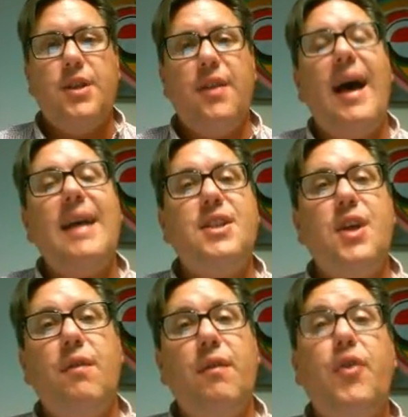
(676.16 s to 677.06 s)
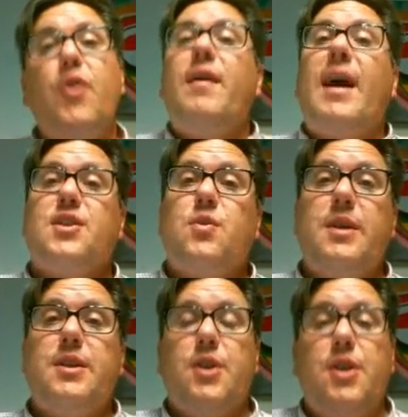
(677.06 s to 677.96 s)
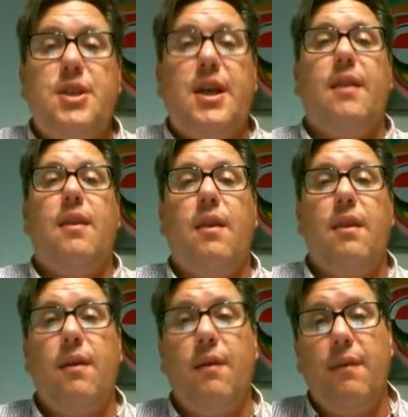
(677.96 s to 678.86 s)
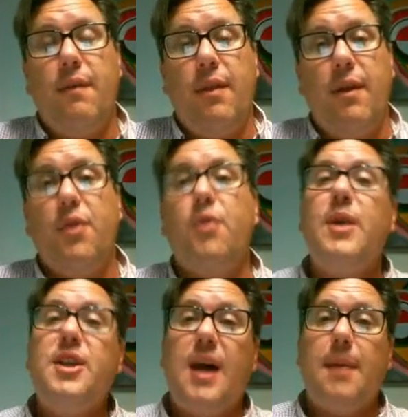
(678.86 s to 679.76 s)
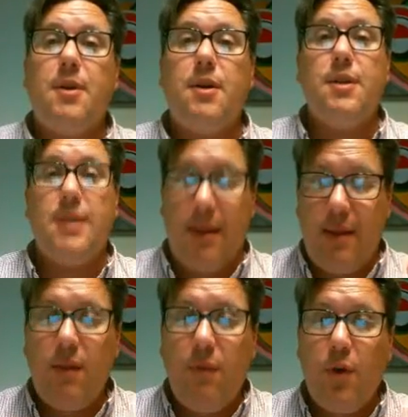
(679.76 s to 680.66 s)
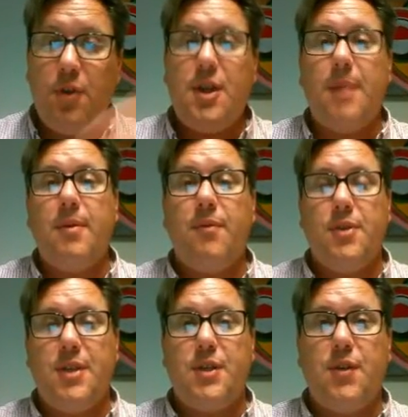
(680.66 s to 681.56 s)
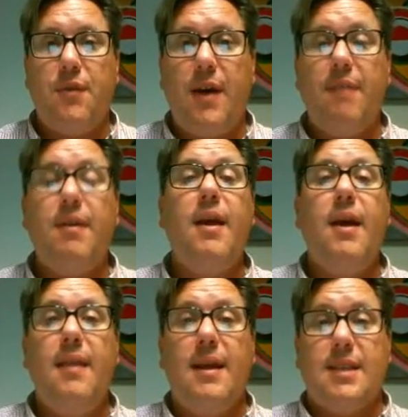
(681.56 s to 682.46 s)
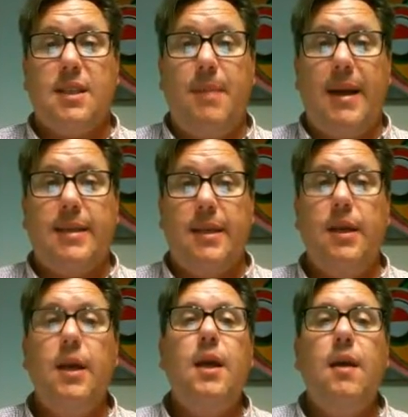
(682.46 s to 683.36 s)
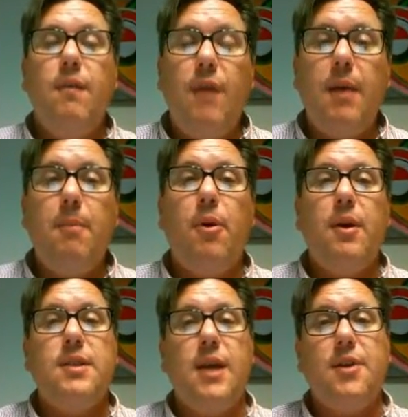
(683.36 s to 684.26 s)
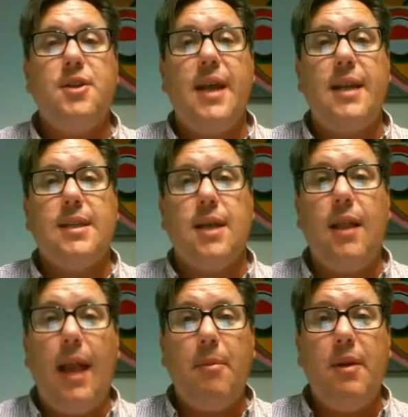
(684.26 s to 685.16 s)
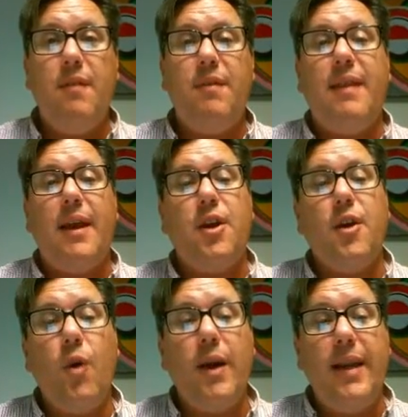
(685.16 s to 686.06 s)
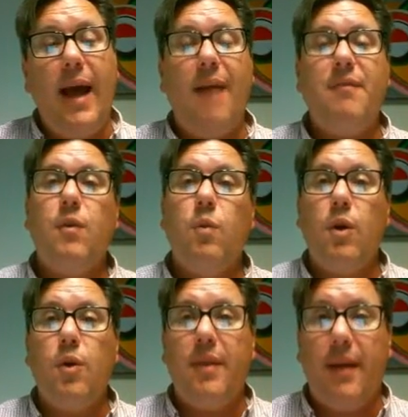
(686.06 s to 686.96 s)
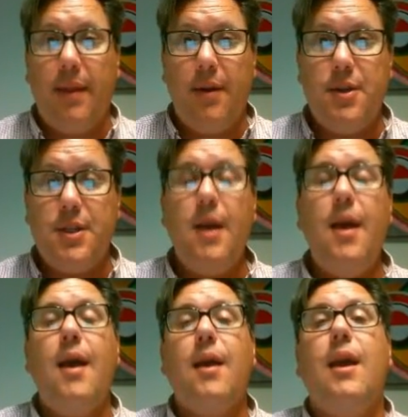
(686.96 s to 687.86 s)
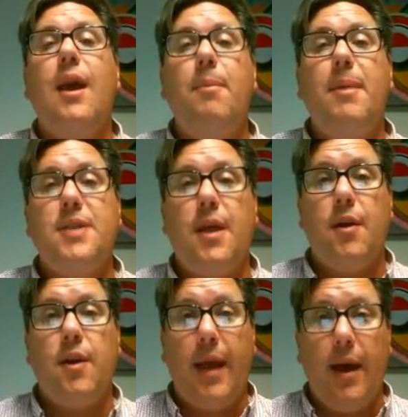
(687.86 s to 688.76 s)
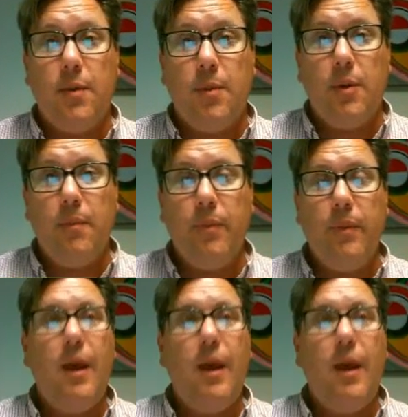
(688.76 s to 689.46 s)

So that's the overview of action research and the 3 chapters, and then the 4th chapter for 605 that's expected. Very important to understand it's a collaborative and that you're going to have to work with others and keep each other accountable.